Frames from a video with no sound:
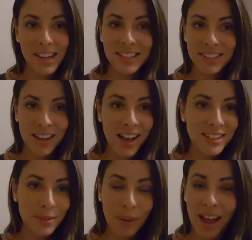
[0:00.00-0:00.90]
It's
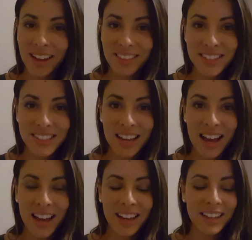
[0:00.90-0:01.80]
not some pie in the
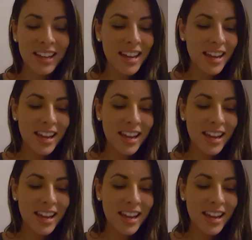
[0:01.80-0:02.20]
sky.